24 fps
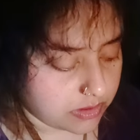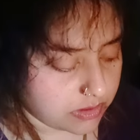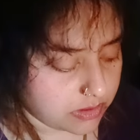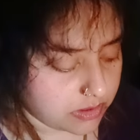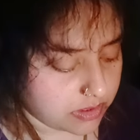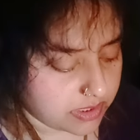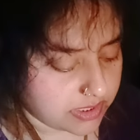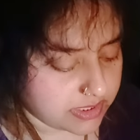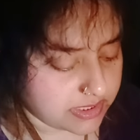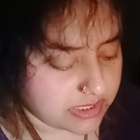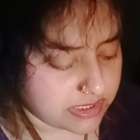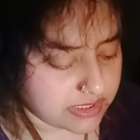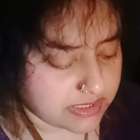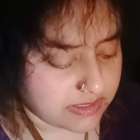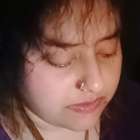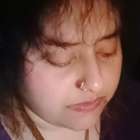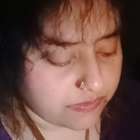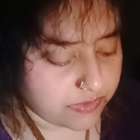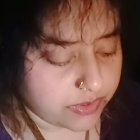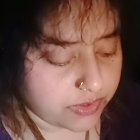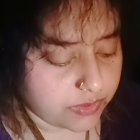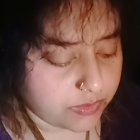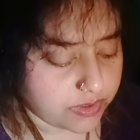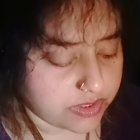is this
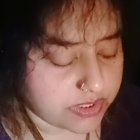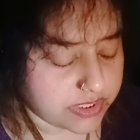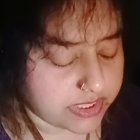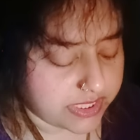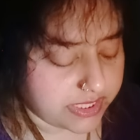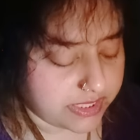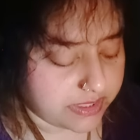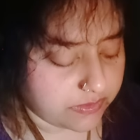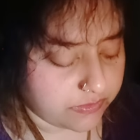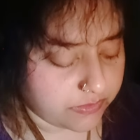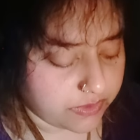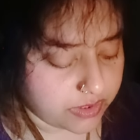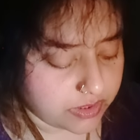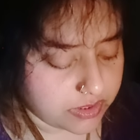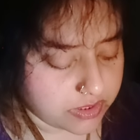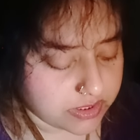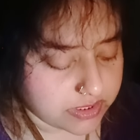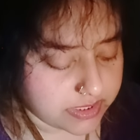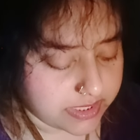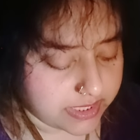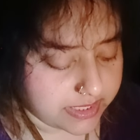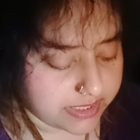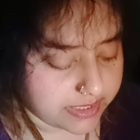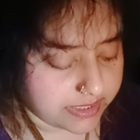someone you are dealing with is
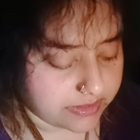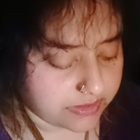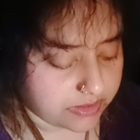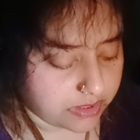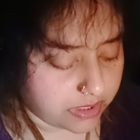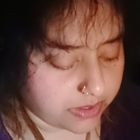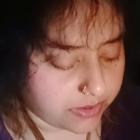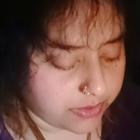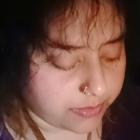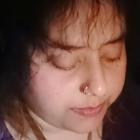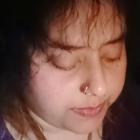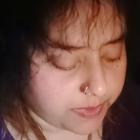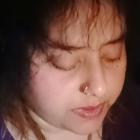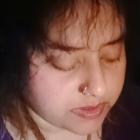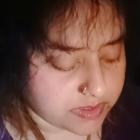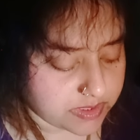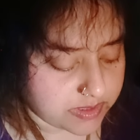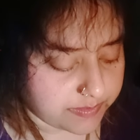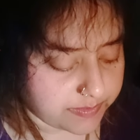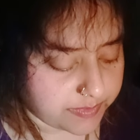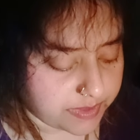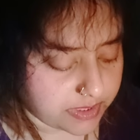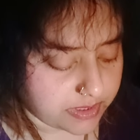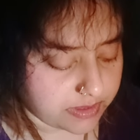getting a therapy or
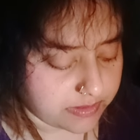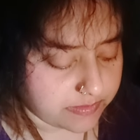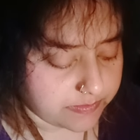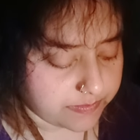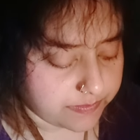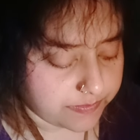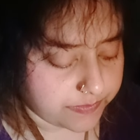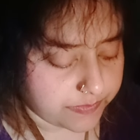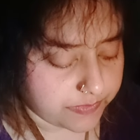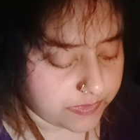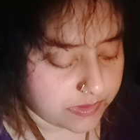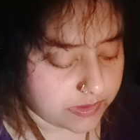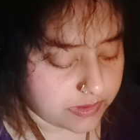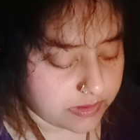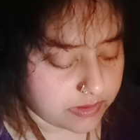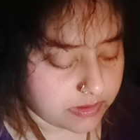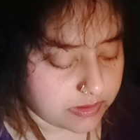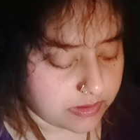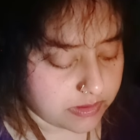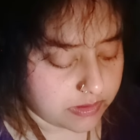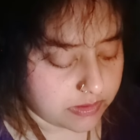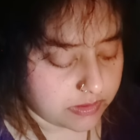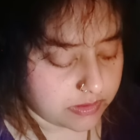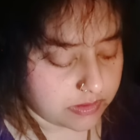something?
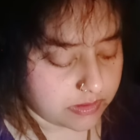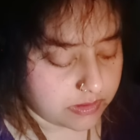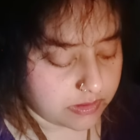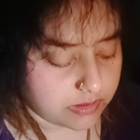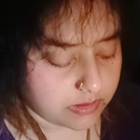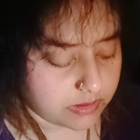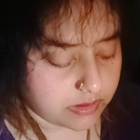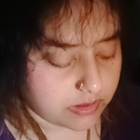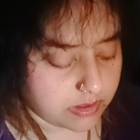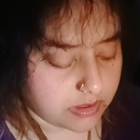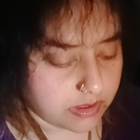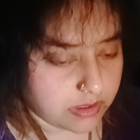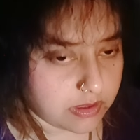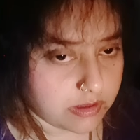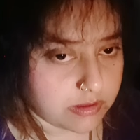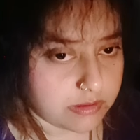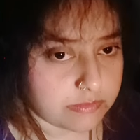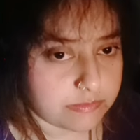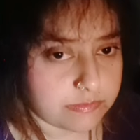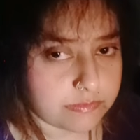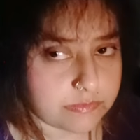I